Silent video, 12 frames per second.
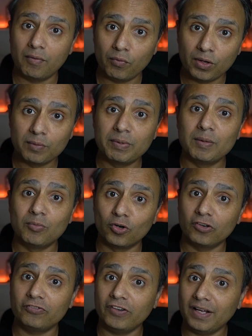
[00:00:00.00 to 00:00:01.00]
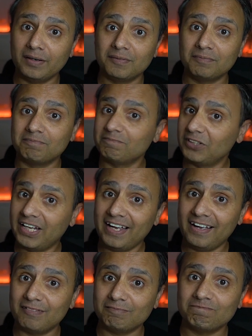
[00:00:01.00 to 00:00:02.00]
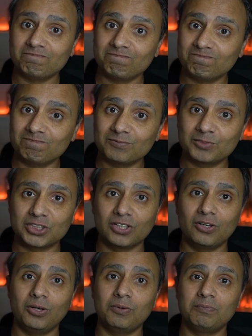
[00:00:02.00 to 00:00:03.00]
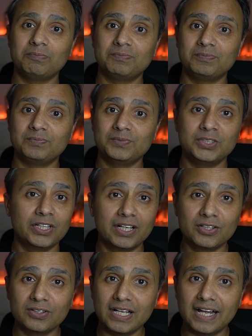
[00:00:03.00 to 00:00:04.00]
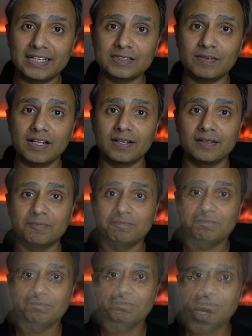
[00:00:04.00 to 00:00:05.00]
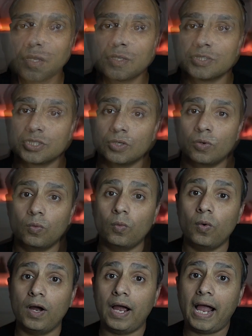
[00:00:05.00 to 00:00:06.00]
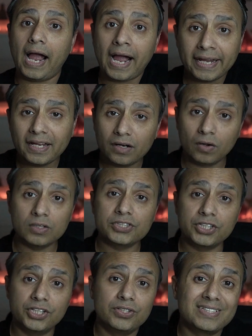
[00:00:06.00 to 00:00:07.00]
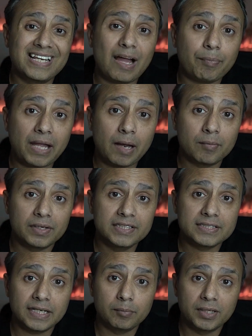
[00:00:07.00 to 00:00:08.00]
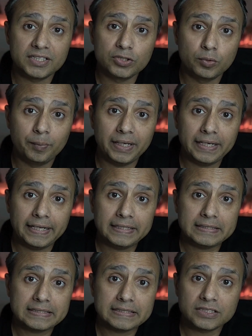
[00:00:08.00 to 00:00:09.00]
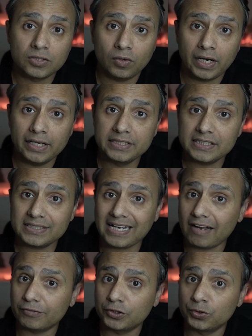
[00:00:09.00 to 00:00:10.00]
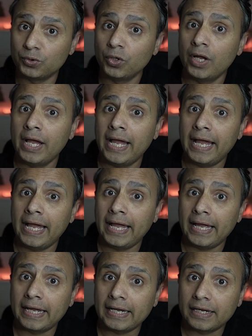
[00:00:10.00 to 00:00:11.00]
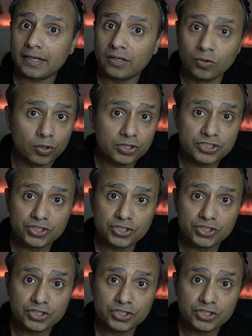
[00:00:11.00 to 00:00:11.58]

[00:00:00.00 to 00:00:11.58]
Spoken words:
will be more fun. Yeah, so you can do that as well. So I can also use Snap Camera inside my Zoom meetings. So I just have to go to